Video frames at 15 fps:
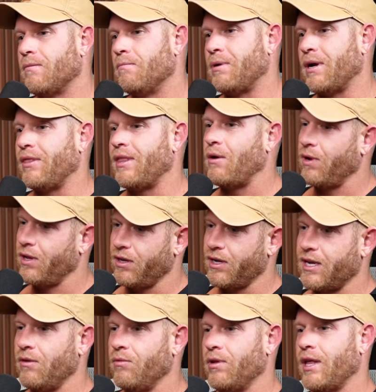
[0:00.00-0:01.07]
But then we
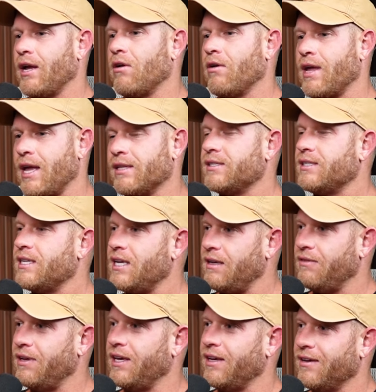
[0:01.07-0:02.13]
look at it, we're like, okay, it's
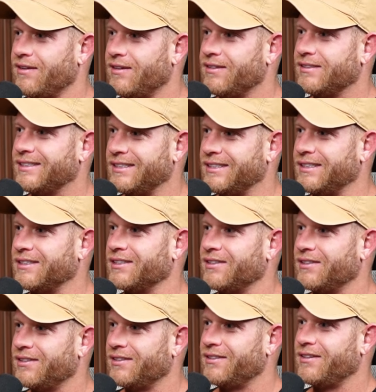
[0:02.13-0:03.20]
TV. Ugh.
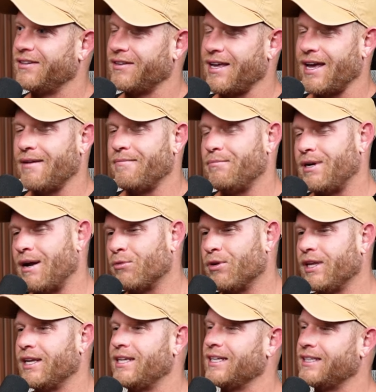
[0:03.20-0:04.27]
Okay, but I'm
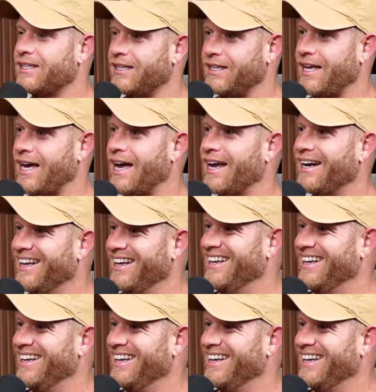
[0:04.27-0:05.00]
really addicted to that.